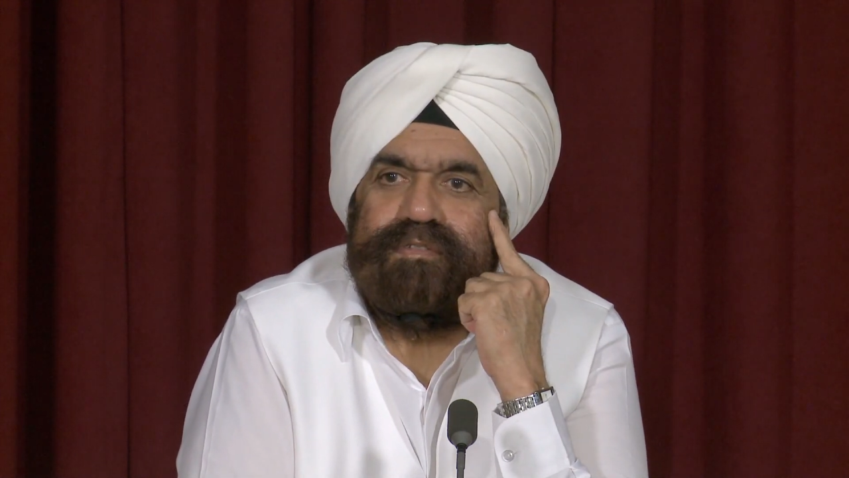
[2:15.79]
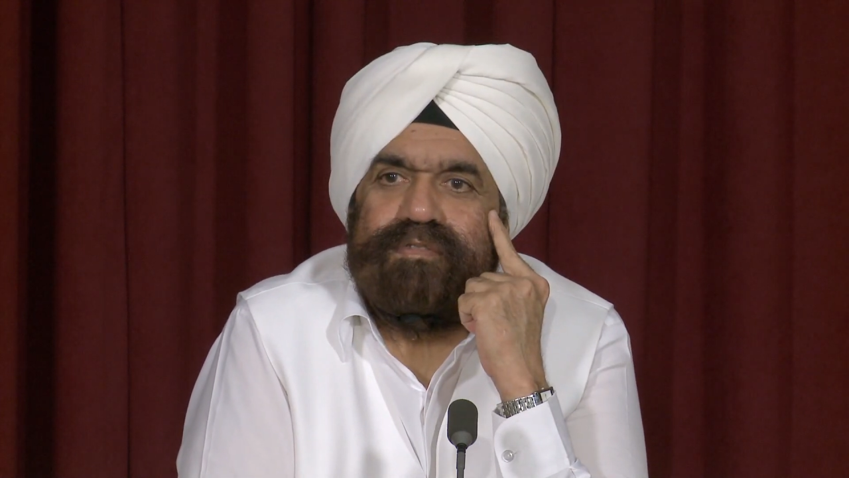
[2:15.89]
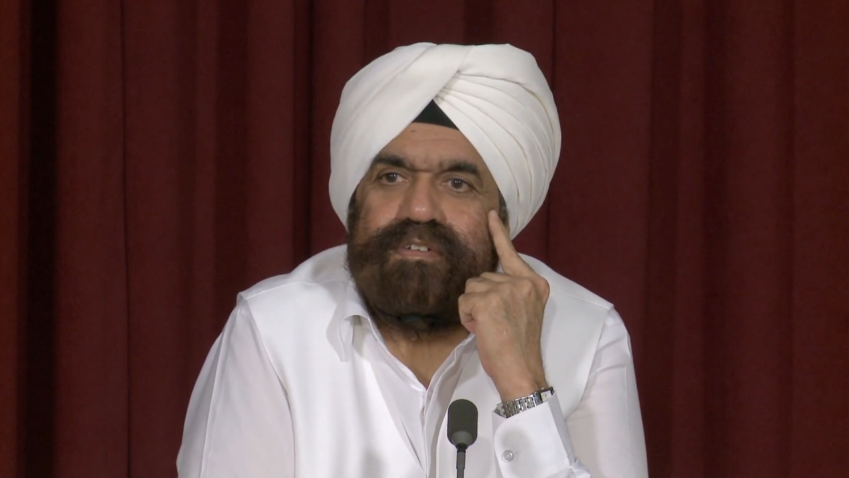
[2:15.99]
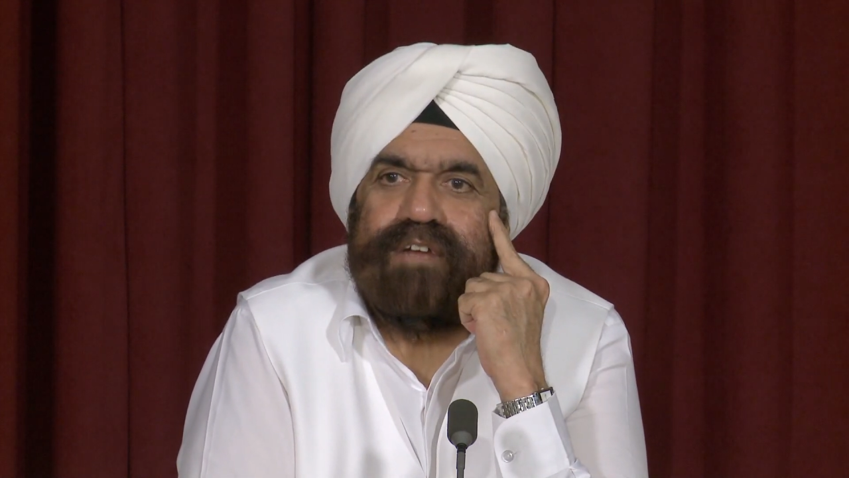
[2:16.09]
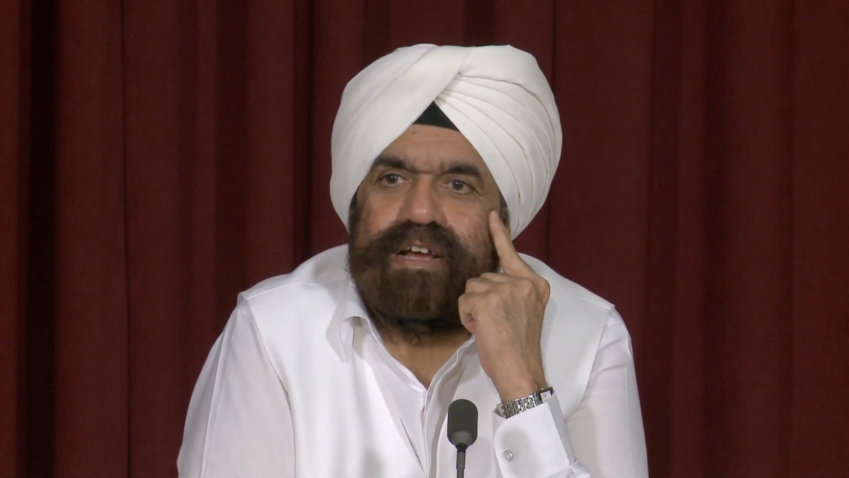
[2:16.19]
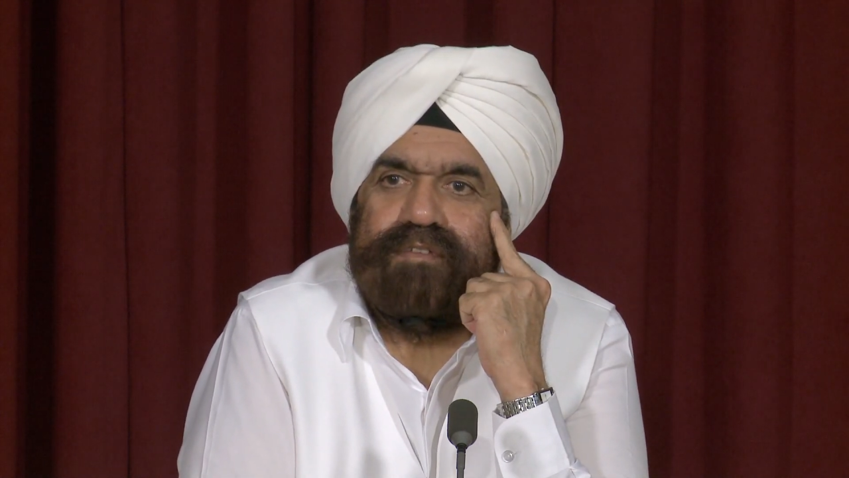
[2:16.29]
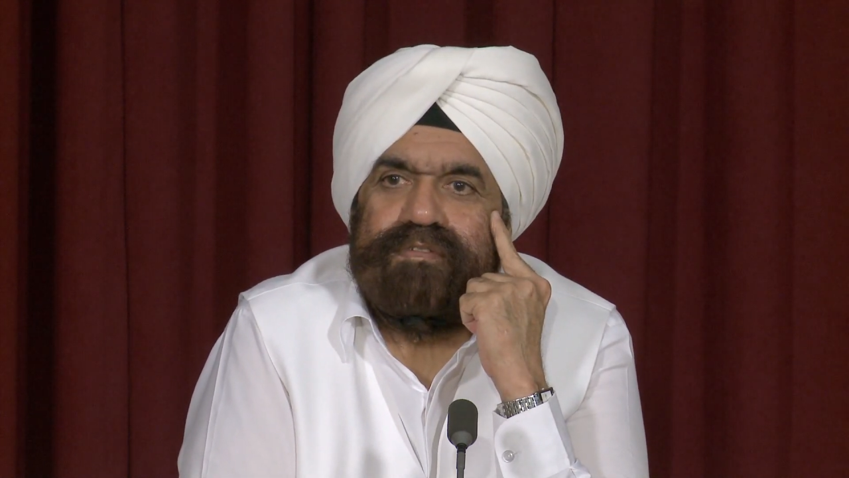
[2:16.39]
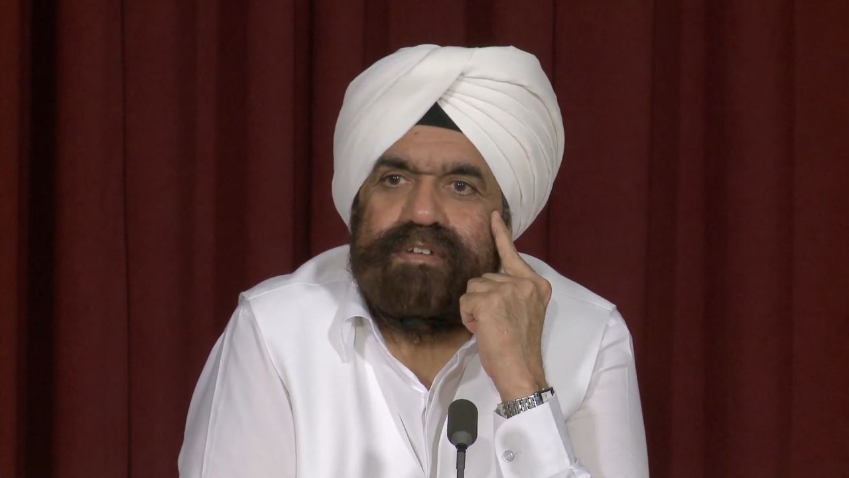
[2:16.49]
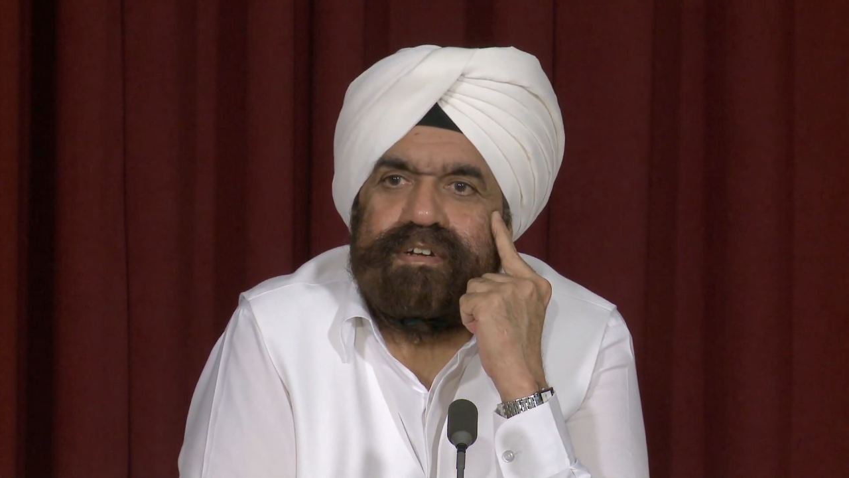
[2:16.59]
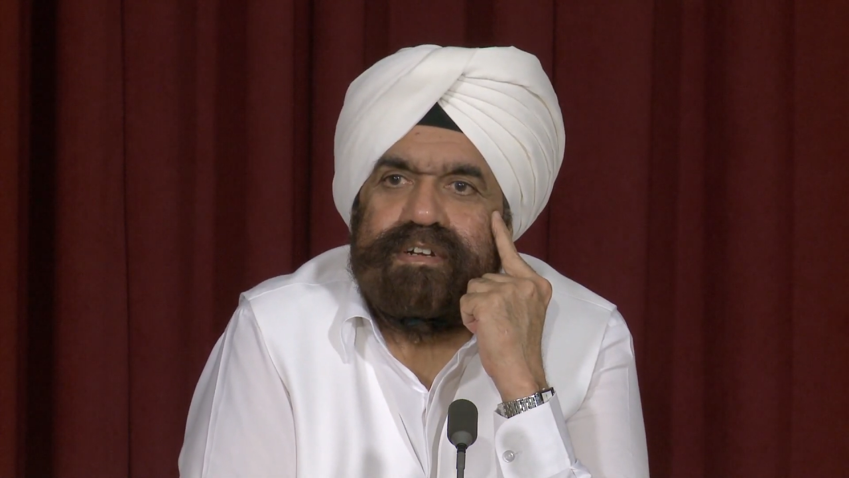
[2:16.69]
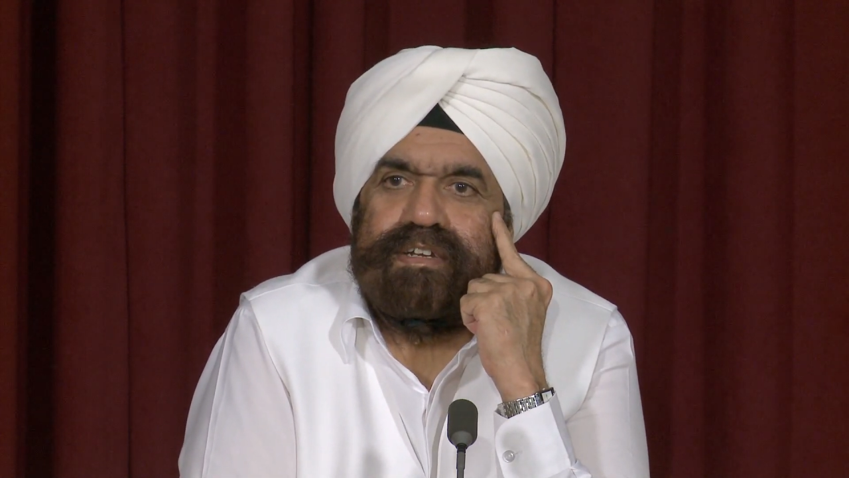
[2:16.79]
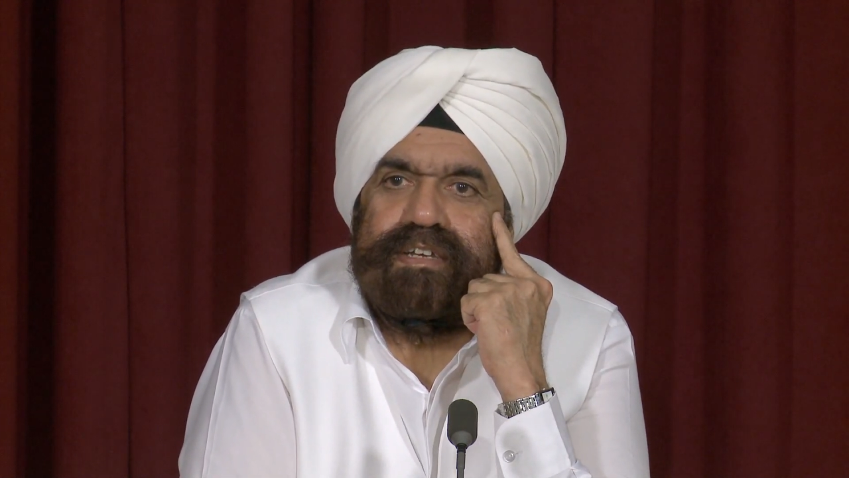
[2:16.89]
forever